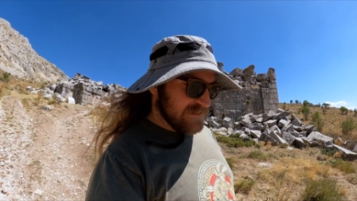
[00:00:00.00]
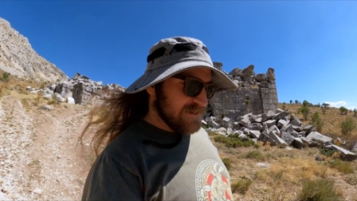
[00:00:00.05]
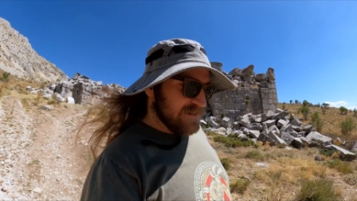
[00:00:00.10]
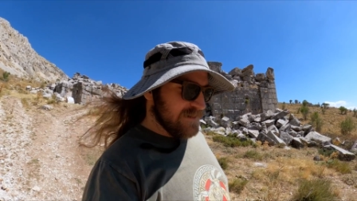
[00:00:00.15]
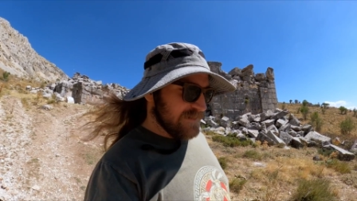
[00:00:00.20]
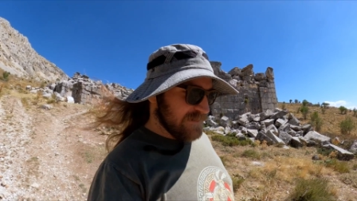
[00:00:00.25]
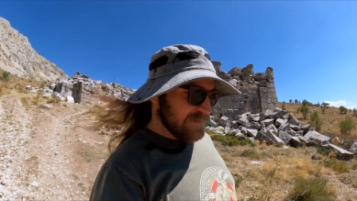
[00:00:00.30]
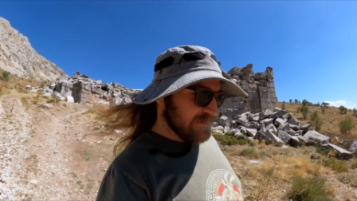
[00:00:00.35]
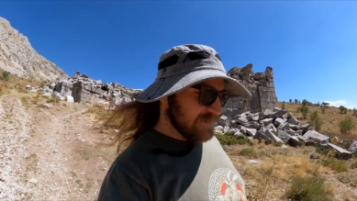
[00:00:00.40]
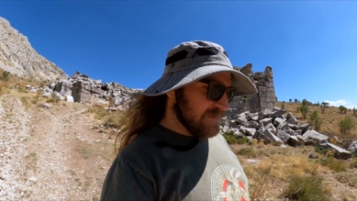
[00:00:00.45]
the
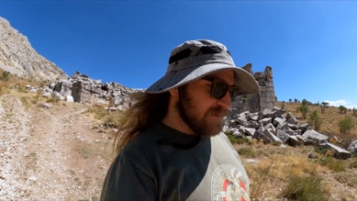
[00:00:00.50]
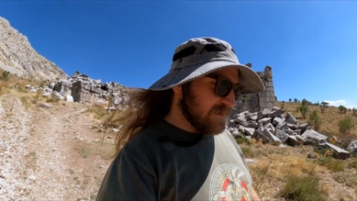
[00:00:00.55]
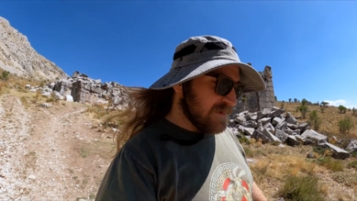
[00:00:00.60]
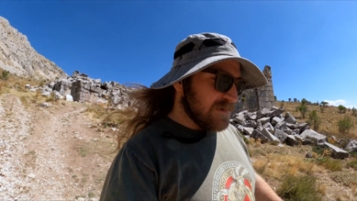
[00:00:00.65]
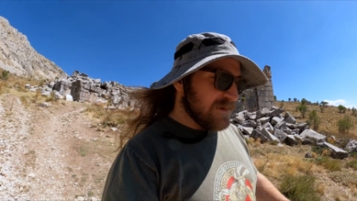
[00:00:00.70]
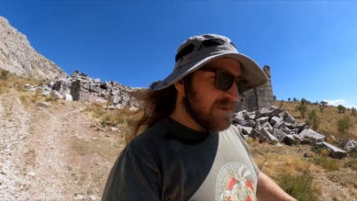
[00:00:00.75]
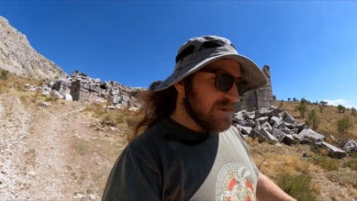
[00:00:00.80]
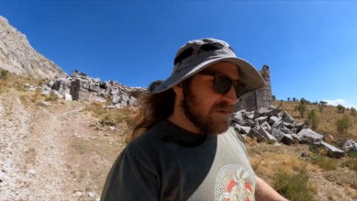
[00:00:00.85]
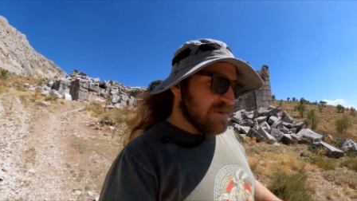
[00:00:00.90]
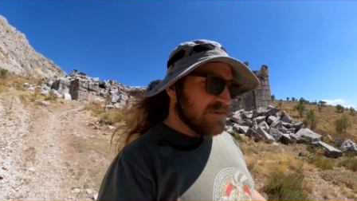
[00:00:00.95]
night
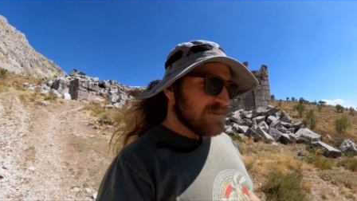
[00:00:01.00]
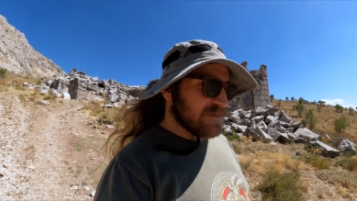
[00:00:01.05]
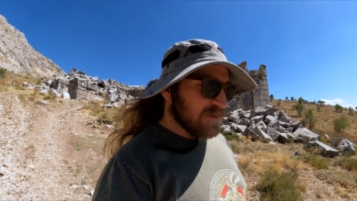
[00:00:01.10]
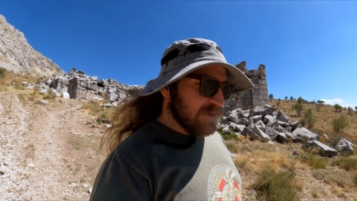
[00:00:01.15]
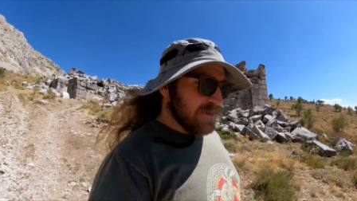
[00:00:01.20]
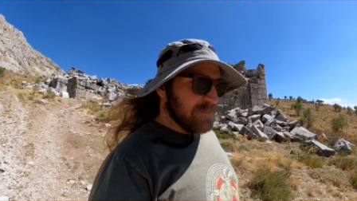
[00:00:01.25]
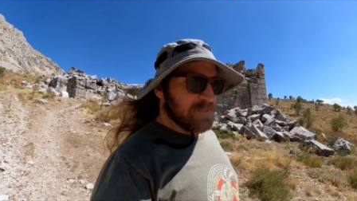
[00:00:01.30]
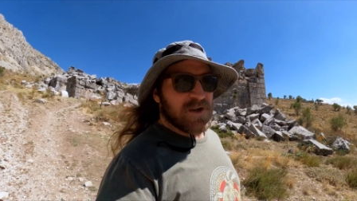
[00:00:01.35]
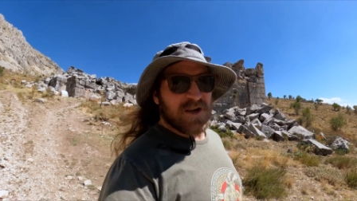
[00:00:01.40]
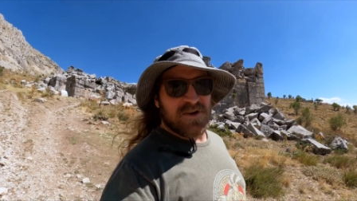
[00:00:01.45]
in. So
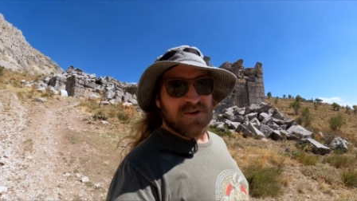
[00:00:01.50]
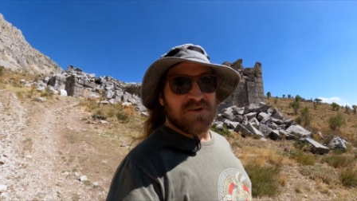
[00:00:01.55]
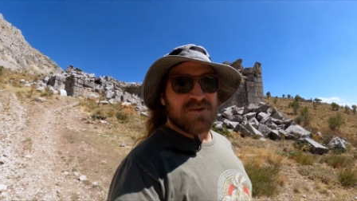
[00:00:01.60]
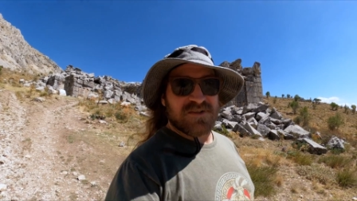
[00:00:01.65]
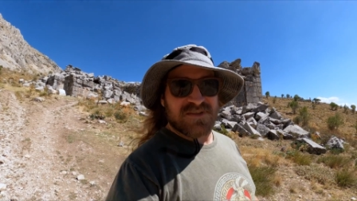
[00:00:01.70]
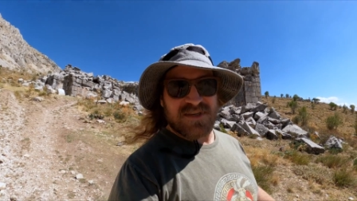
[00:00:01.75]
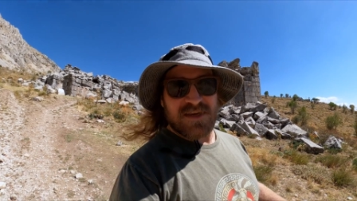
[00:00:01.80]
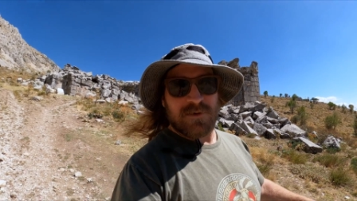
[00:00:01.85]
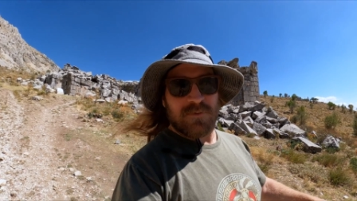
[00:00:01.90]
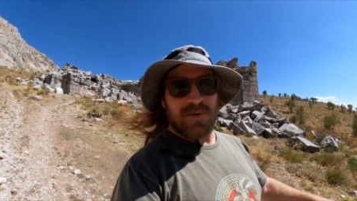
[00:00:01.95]
I'm not going to
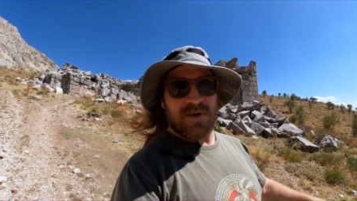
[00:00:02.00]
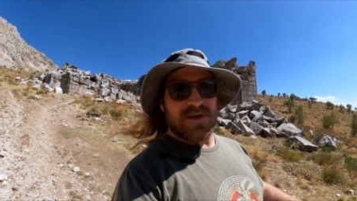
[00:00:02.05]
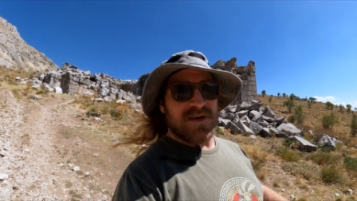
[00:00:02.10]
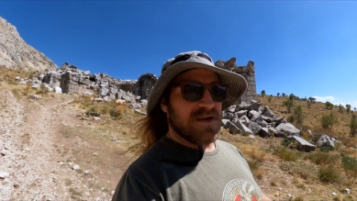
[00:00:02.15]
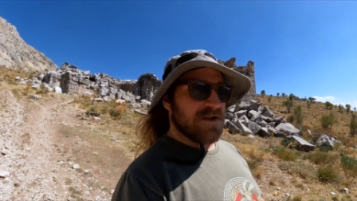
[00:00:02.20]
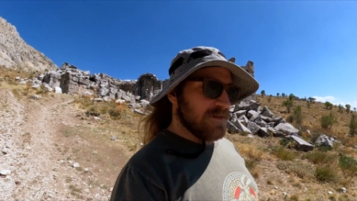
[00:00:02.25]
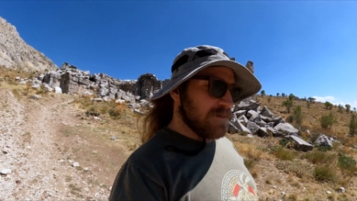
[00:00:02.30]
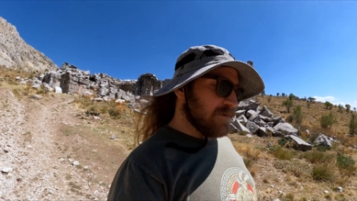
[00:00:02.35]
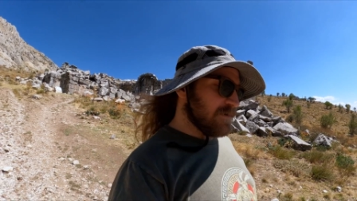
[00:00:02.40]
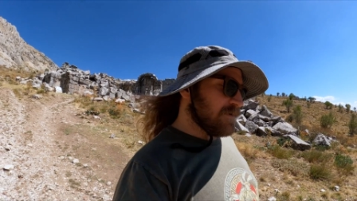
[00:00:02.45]
say it right
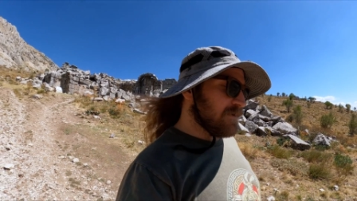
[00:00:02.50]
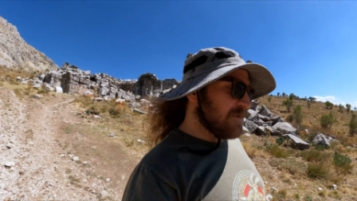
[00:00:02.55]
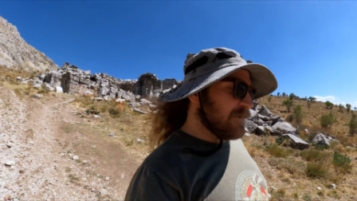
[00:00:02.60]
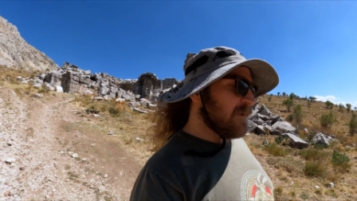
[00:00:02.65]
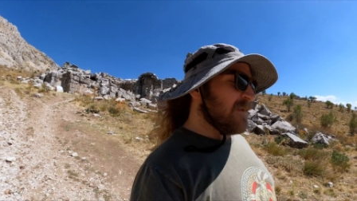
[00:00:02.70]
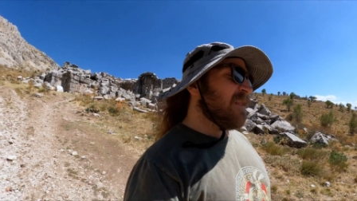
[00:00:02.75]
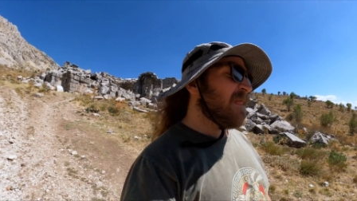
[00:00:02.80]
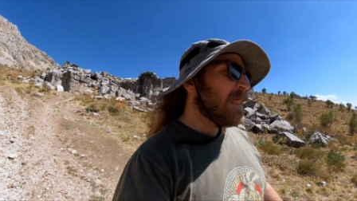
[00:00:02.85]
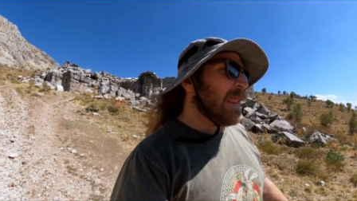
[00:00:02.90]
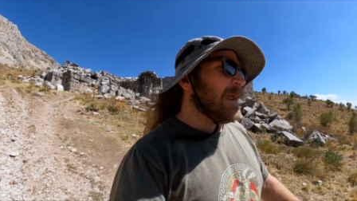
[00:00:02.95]
now.
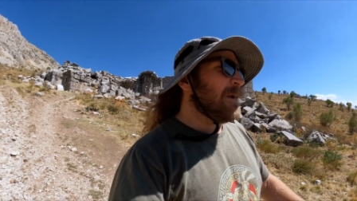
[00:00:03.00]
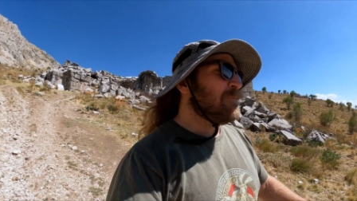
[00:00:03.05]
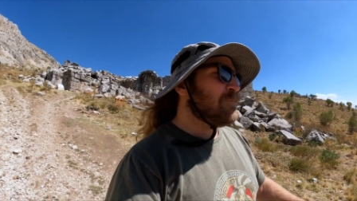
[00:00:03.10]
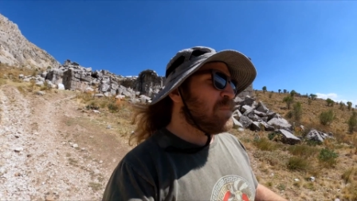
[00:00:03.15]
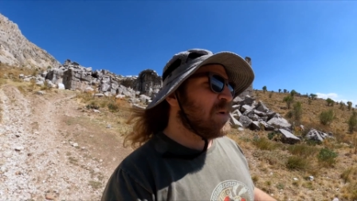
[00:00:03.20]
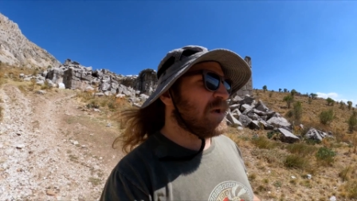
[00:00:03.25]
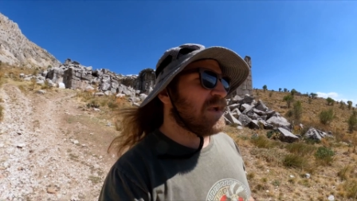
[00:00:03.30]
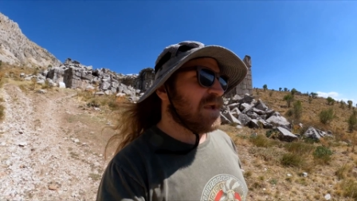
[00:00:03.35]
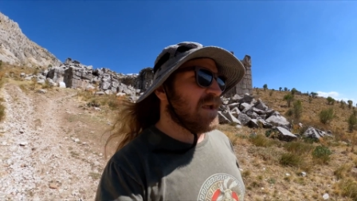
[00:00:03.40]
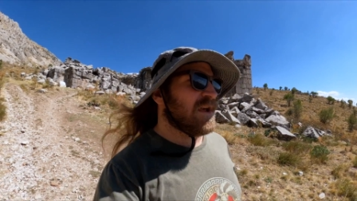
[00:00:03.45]

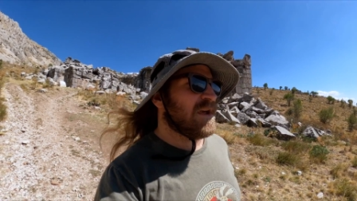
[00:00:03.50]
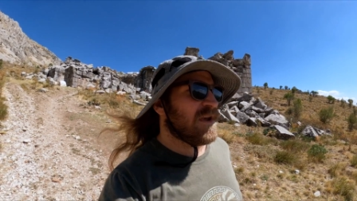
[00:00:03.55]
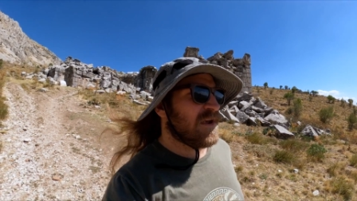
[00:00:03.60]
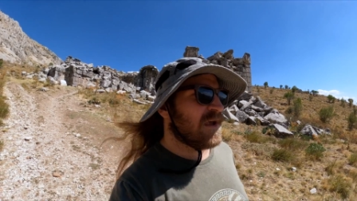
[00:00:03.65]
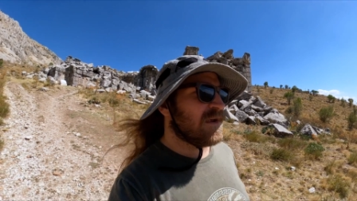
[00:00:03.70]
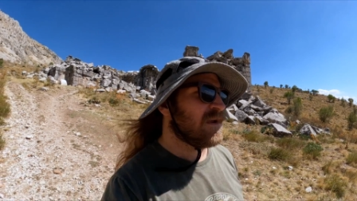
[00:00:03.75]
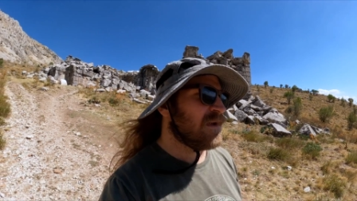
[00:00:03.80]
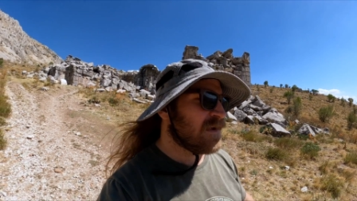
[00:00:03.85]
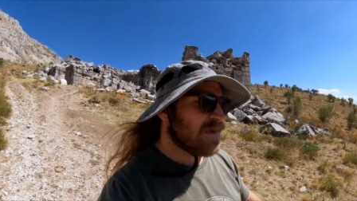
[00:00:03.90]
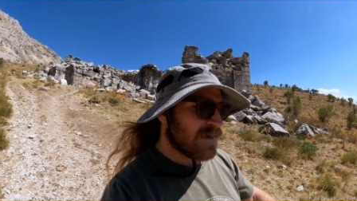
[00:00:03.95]
But
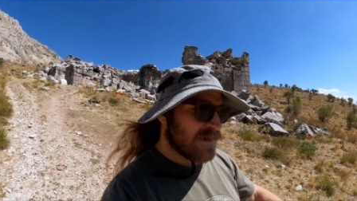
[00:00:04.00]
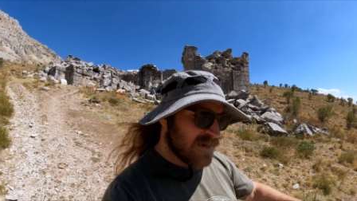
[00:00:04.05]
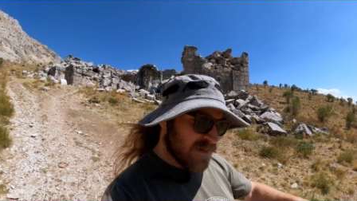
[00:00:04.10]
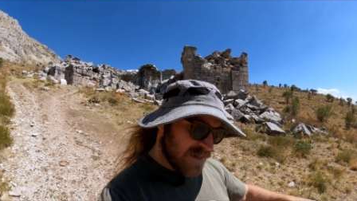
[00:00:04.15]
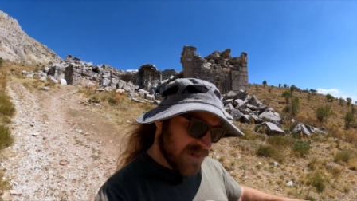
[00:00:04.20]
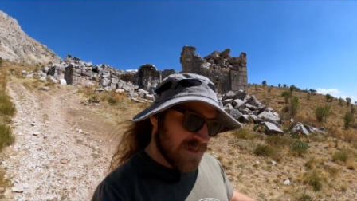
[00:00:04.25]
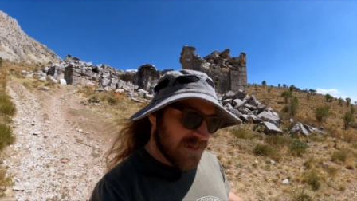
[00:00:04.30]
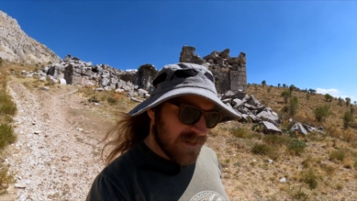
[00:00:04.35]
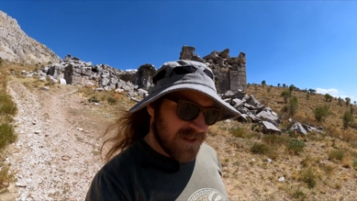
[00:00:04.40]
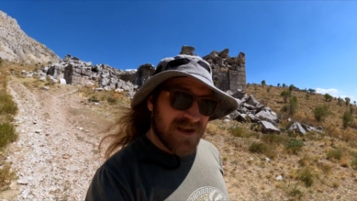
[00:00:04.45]

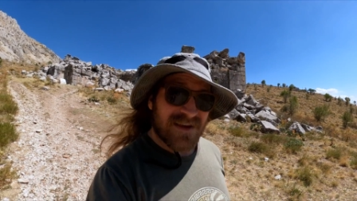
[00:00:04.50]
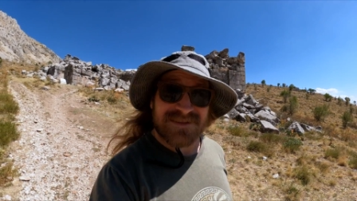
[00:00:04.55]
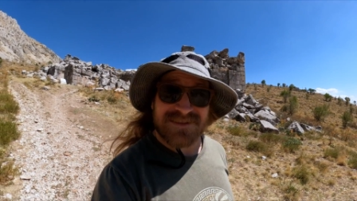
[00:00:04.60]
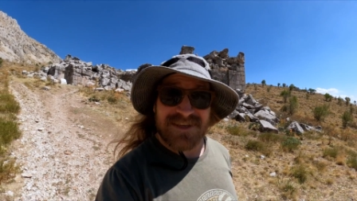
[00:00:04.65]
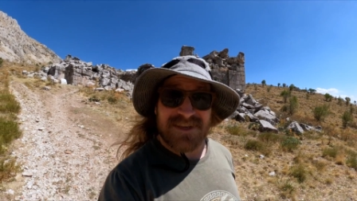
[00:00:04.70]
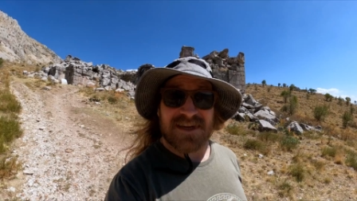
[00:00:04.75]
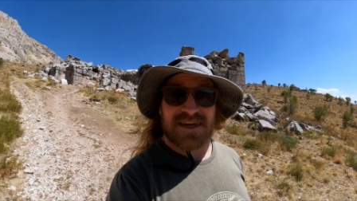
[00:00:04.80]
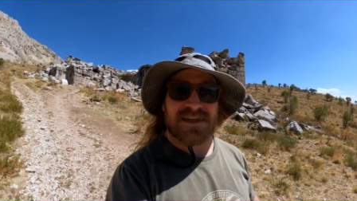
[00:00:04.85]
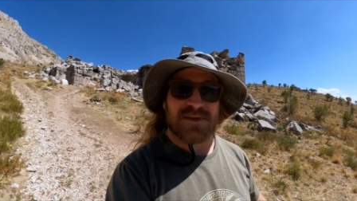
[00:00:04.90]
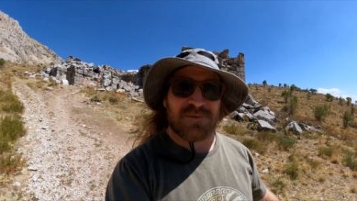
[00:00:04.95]
I'll
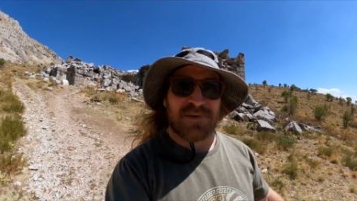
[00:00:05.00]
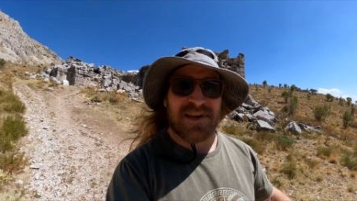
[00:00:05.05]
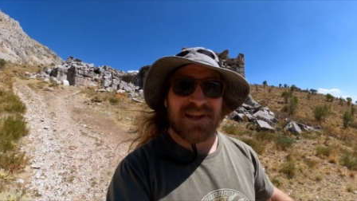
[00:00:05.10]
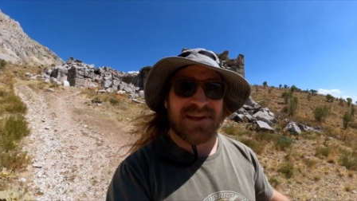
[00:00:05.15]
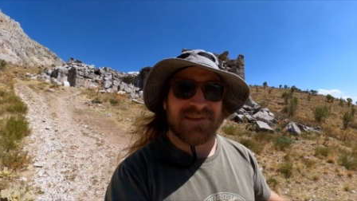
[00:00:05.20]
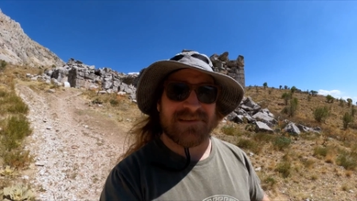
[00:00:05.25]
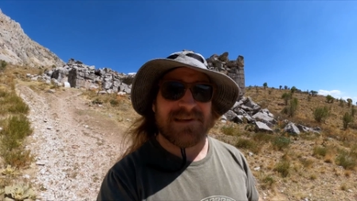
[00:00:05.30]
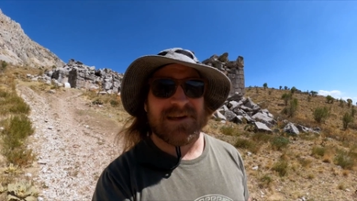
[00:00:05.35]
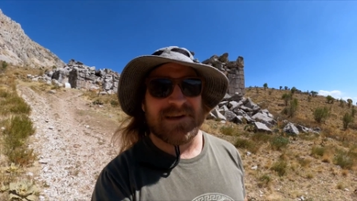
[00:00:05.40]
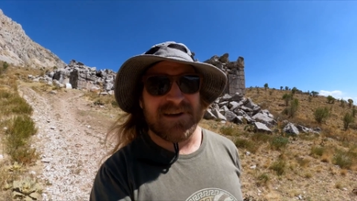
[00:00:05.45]
see you guys when I
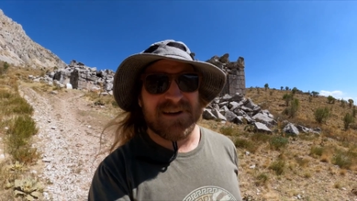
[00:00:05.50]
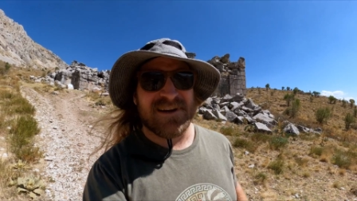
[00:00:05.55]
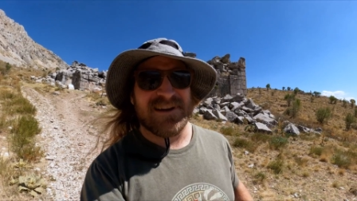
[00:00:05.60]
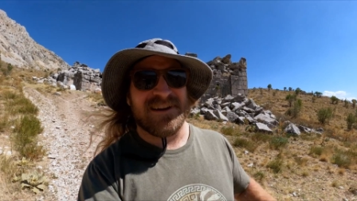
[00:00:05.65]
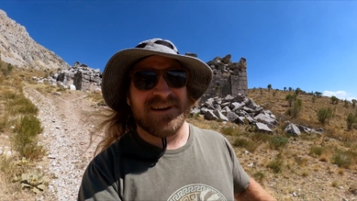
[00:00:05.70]
get there.